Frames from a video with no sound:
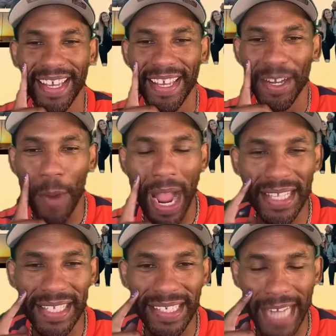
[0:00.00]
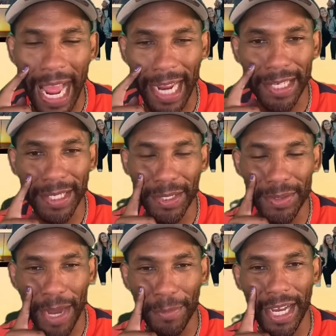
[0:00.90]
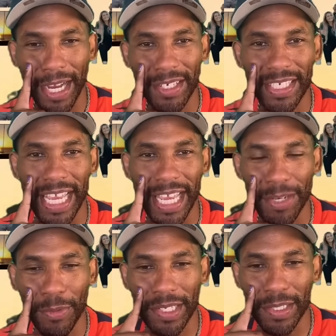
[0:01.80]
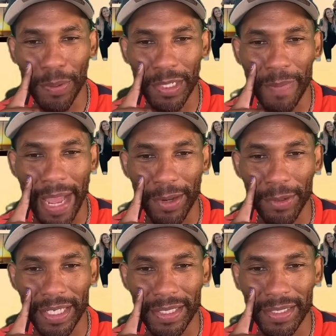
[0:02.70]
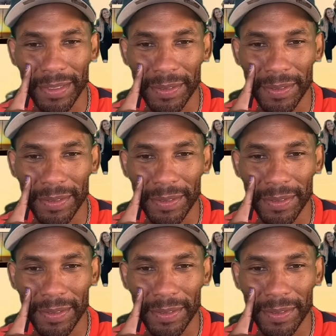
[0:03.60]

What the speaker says: Why is this shocking to you? I'm not understanding. Where's the pushback on this?